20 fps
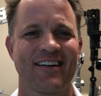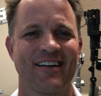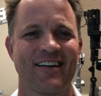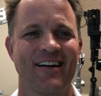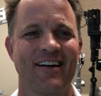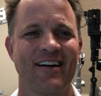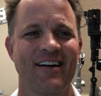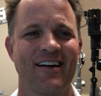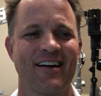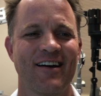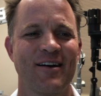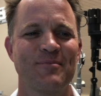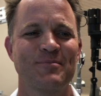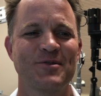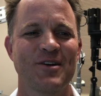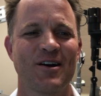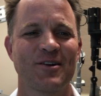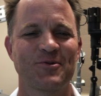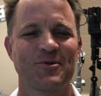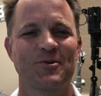Hi, I'm
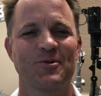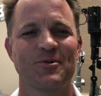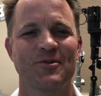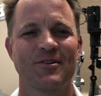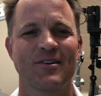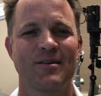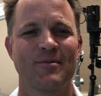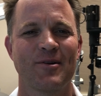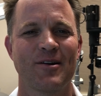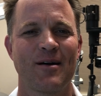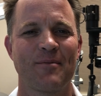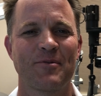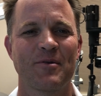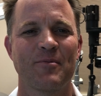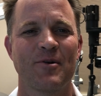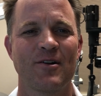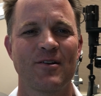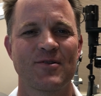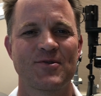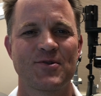Dr. Lord. I'm an
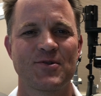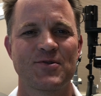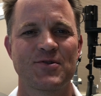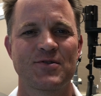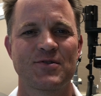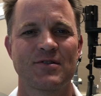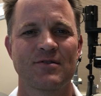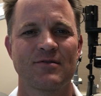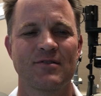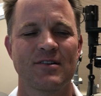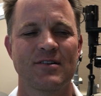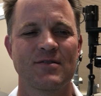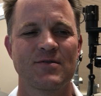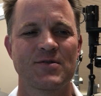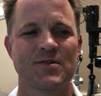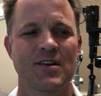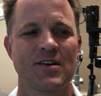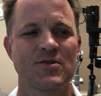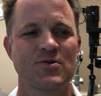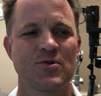ophthalmologist in
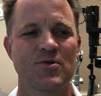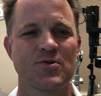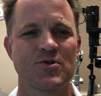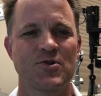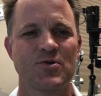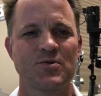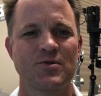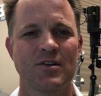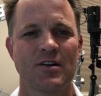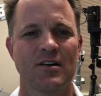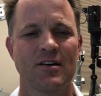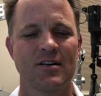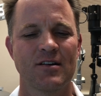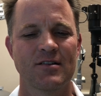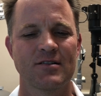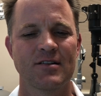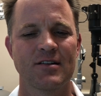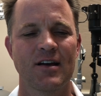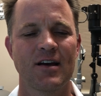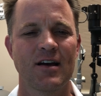St. George, Utah,
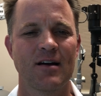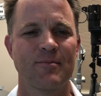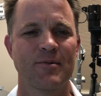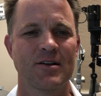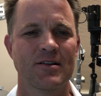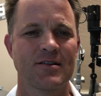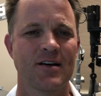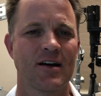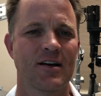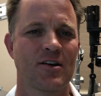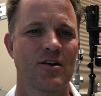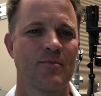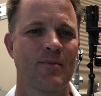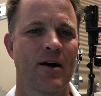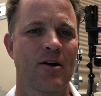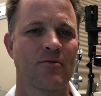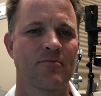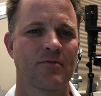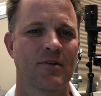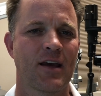and today I'm going to talk to you
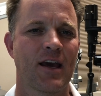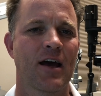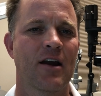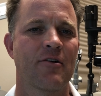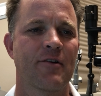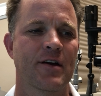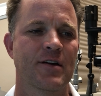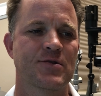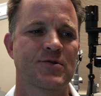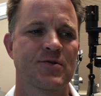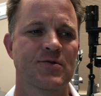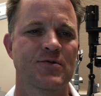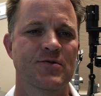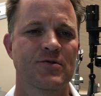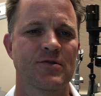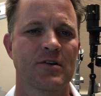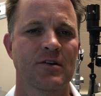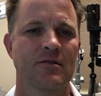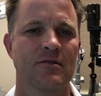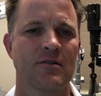about cataract
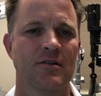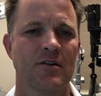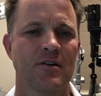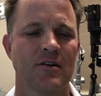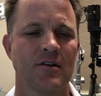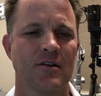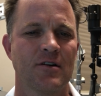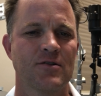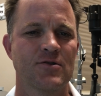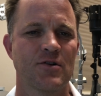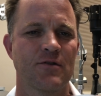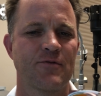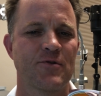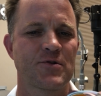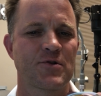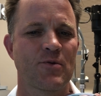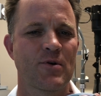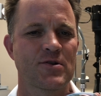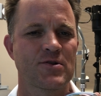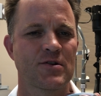surgery. So the
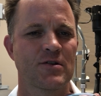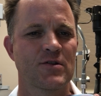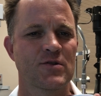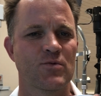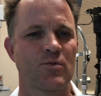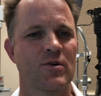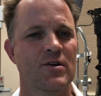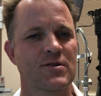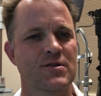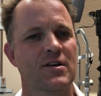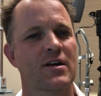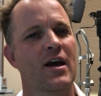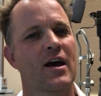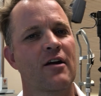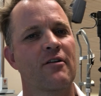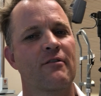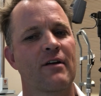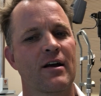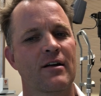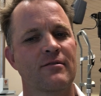first question is, what is a
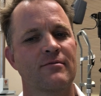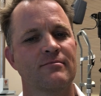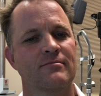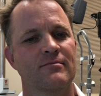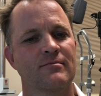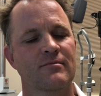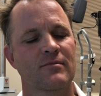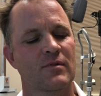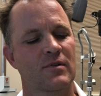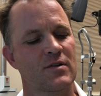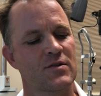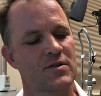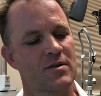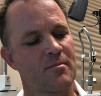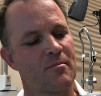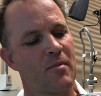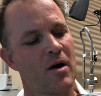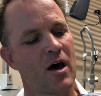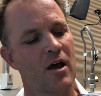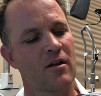cataract? This is a
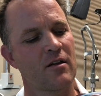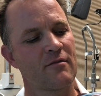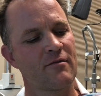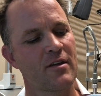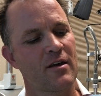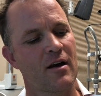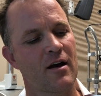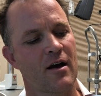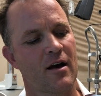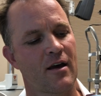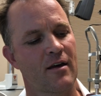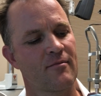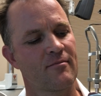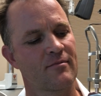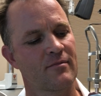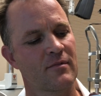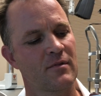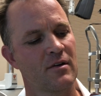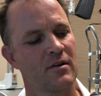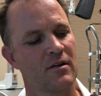model of the eye,
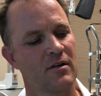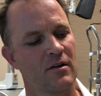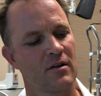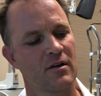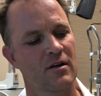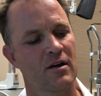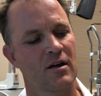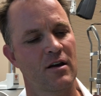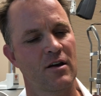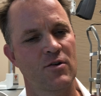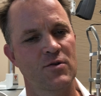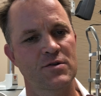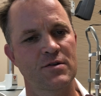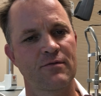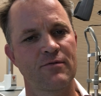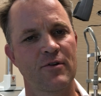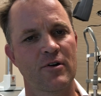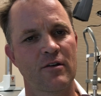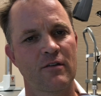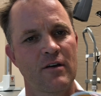and here's the
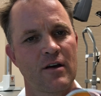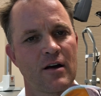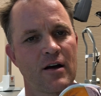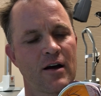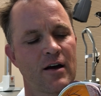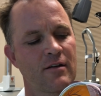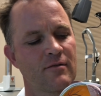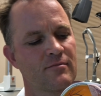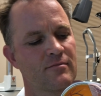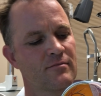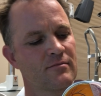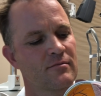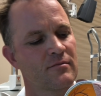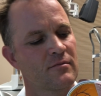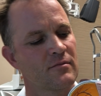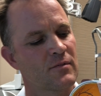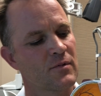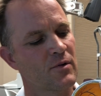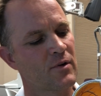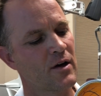front of the eye.
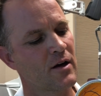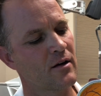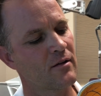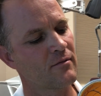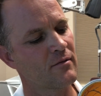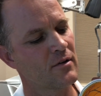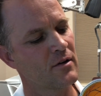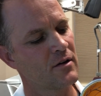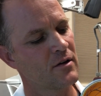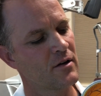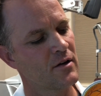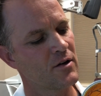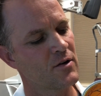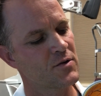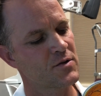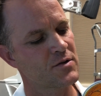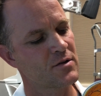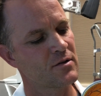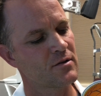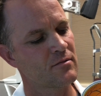Okay,
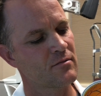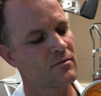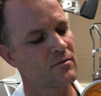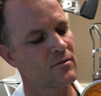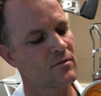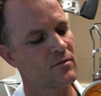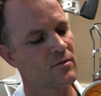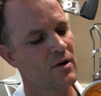here's the